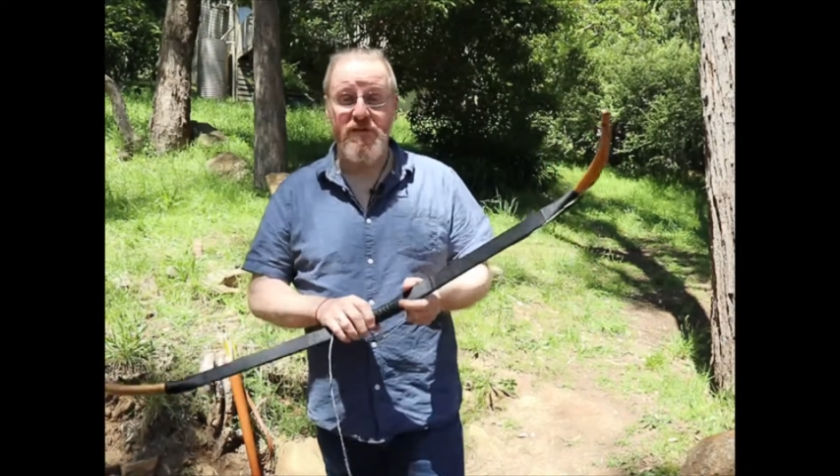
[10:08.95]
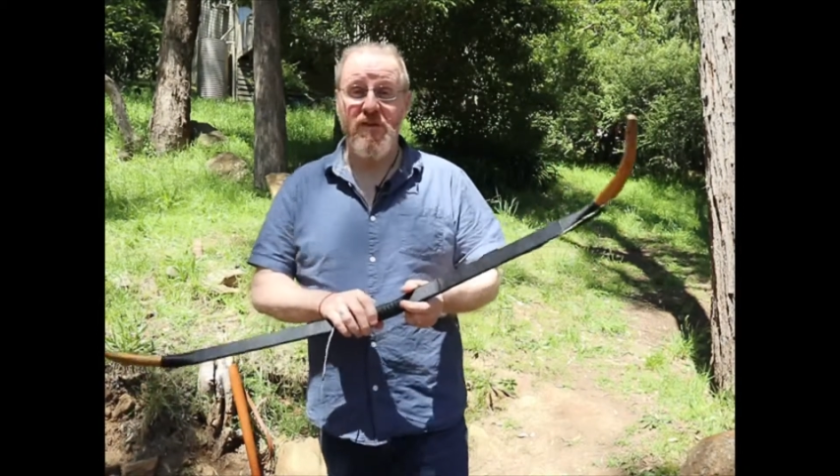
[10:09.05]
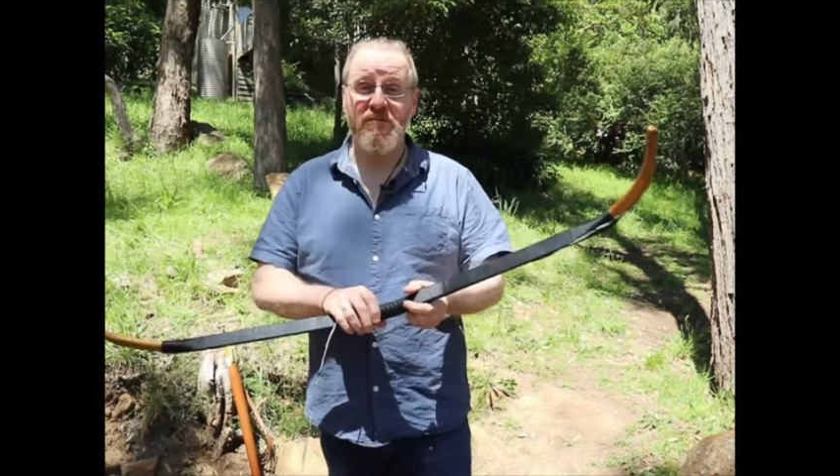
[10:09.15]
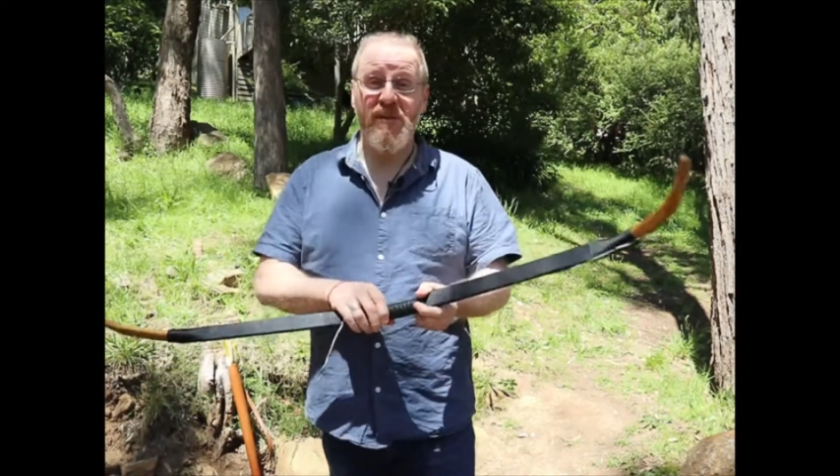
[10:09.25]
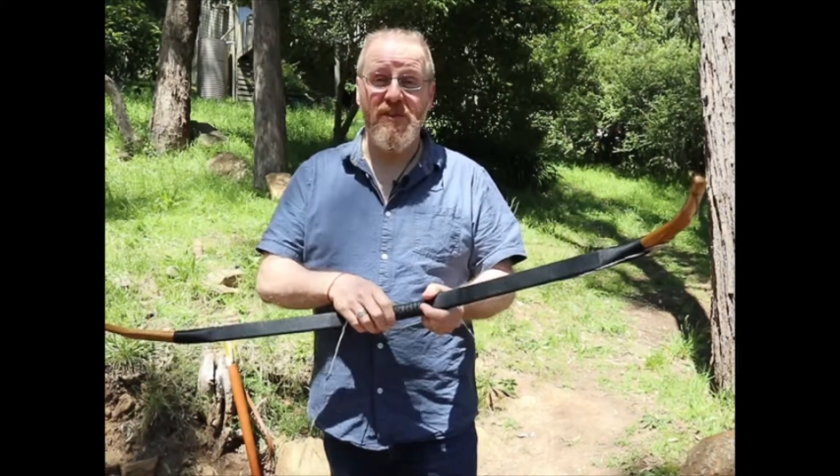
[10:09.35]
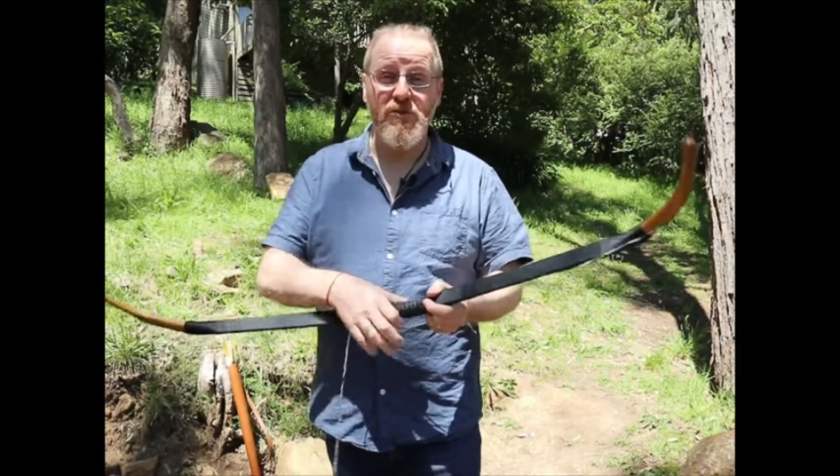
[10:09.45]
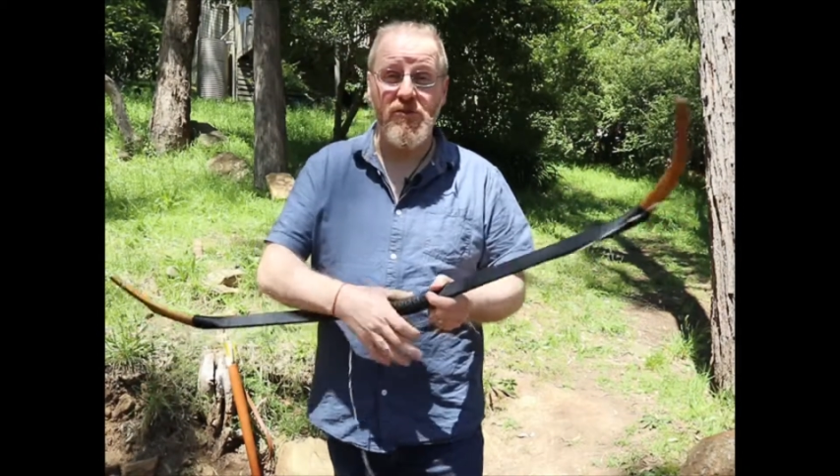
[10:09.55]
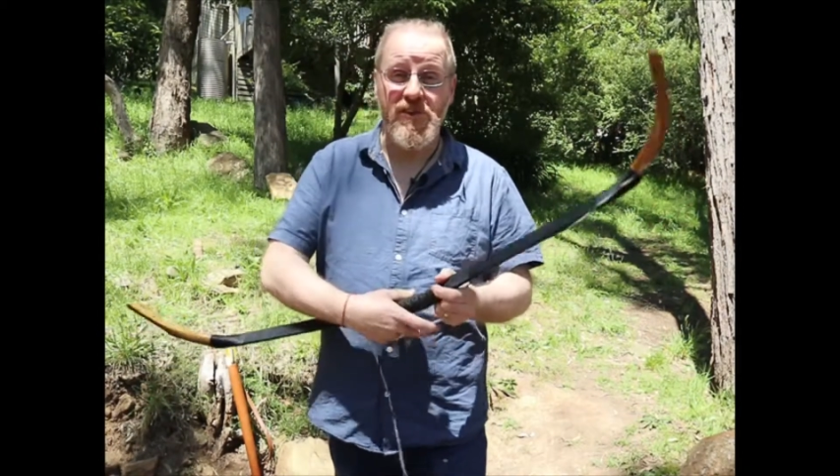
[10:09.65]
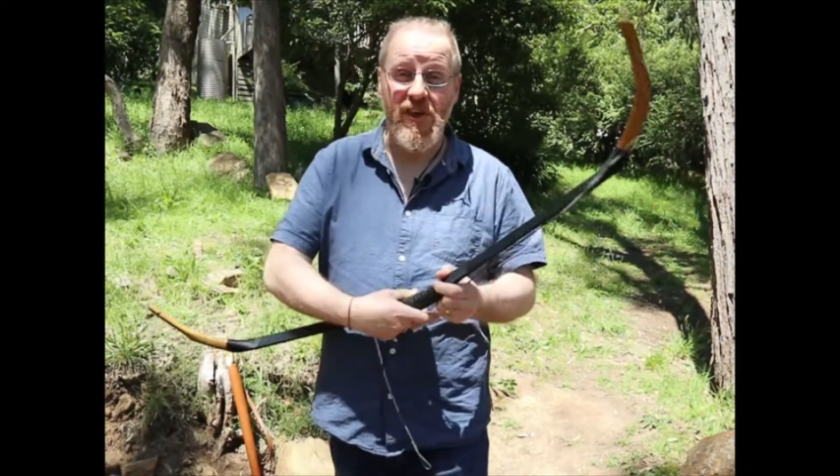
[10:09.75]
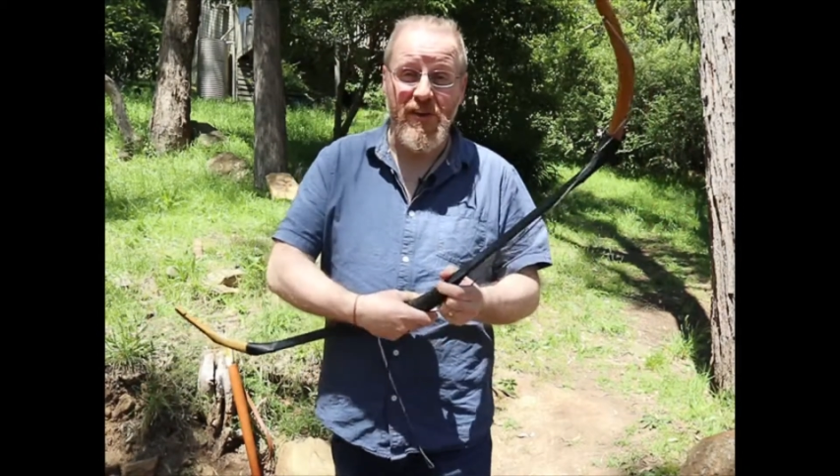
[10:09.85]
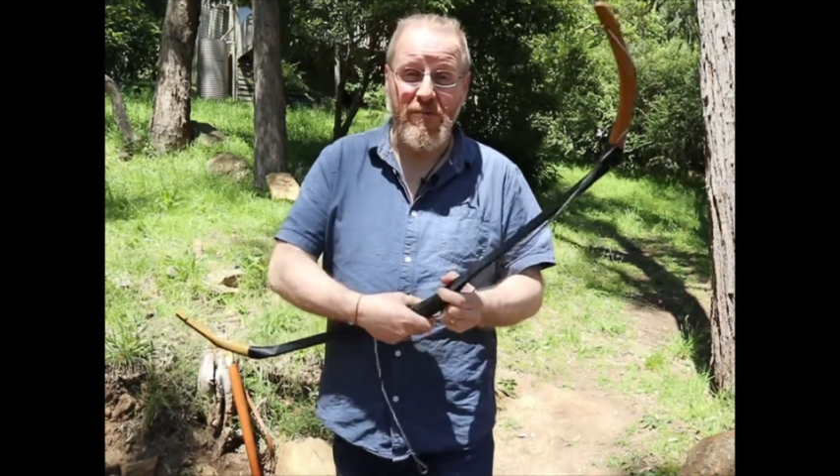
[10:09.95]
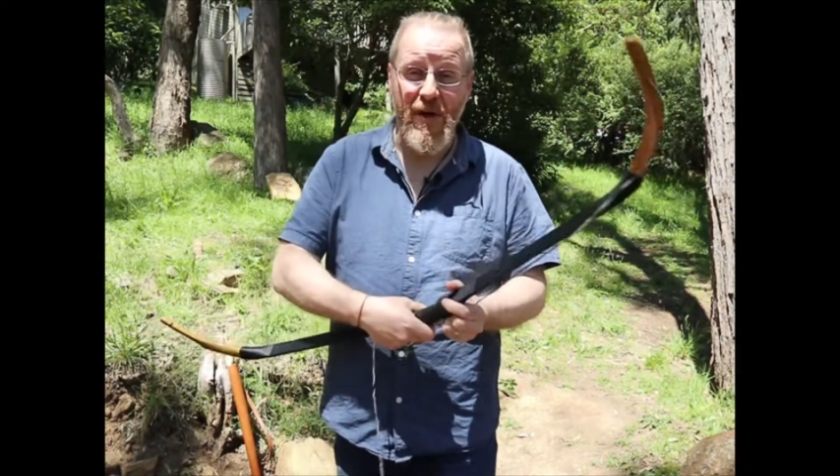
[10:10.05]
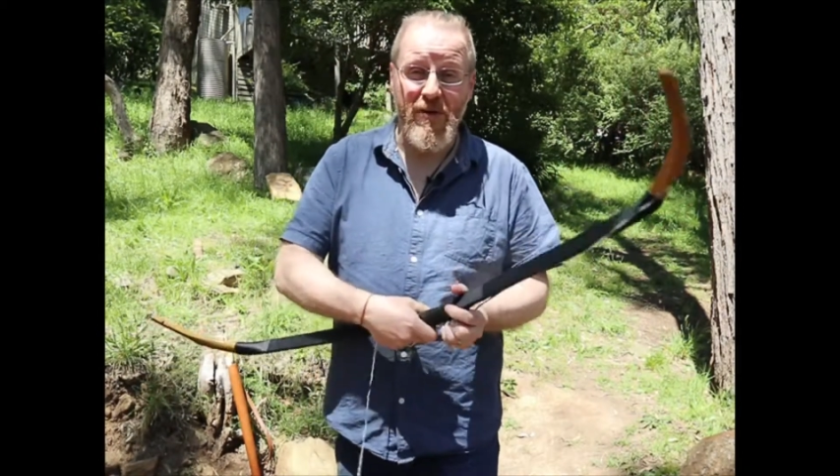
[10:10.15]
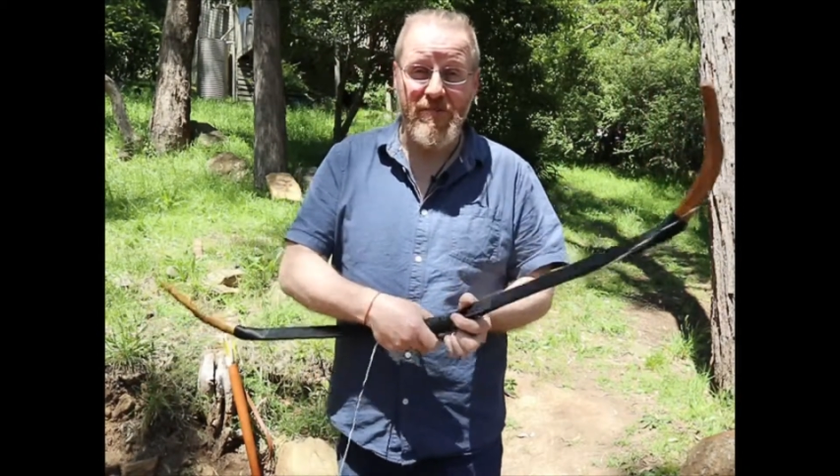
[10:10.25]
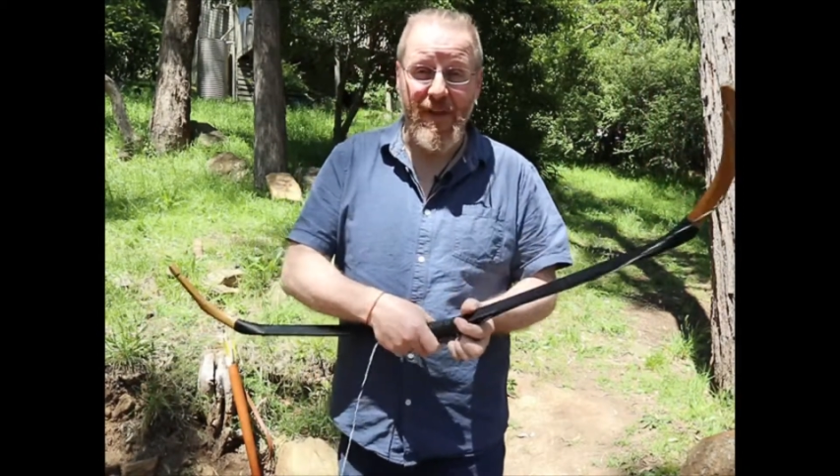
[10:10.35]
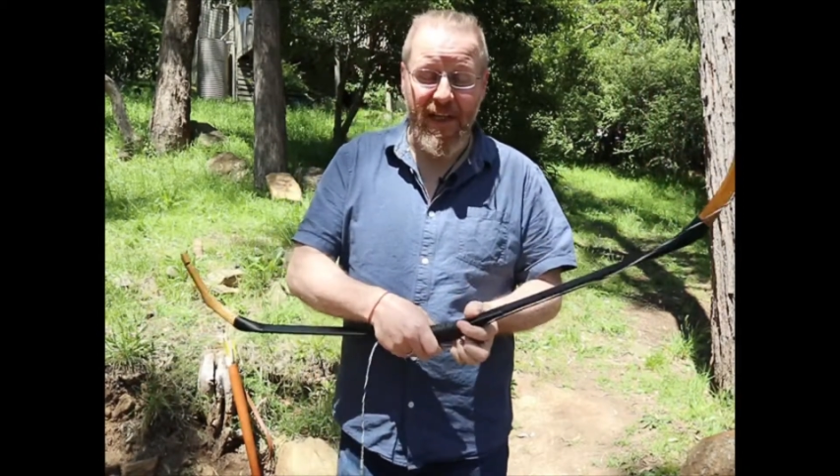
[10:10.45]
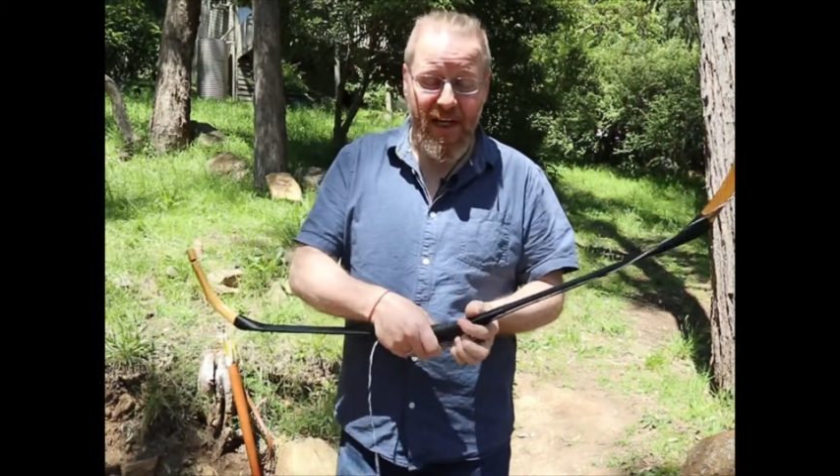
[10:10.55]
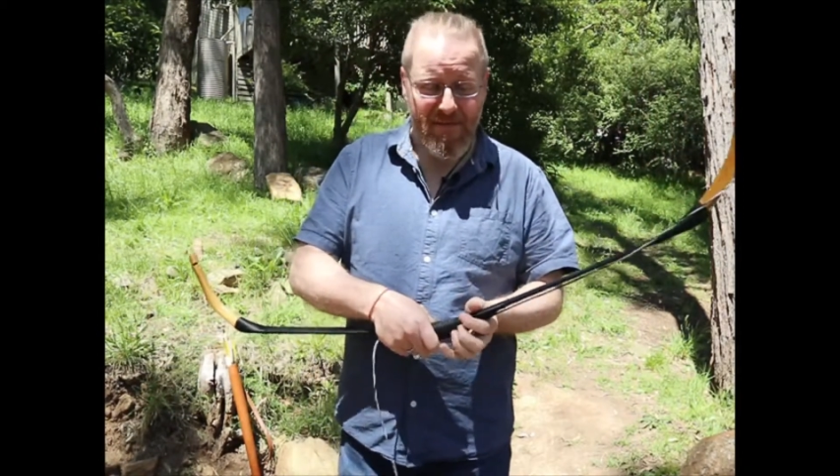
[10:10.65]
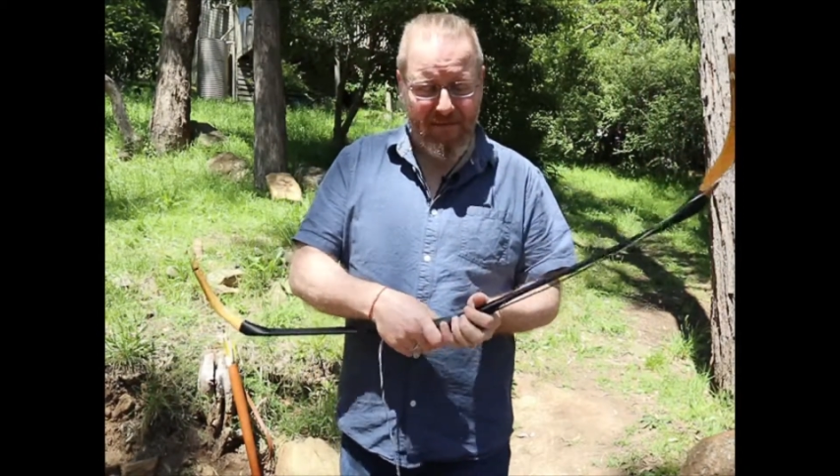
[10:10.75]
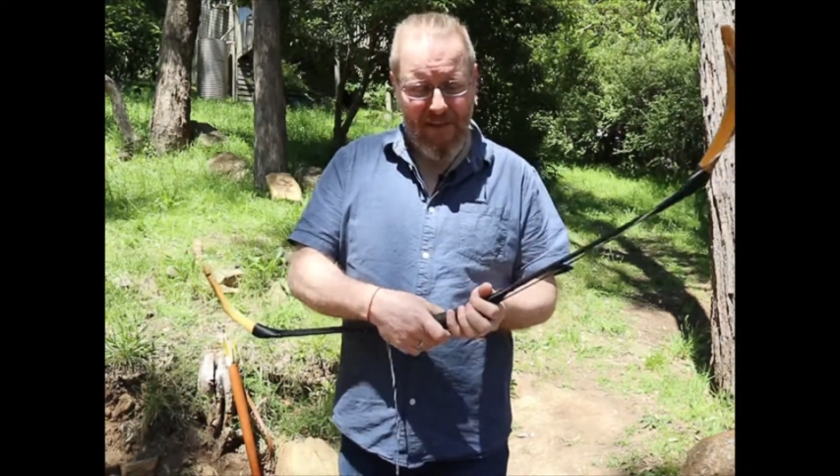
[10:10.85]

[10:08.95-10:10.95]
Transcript: called the Tartar Bow again.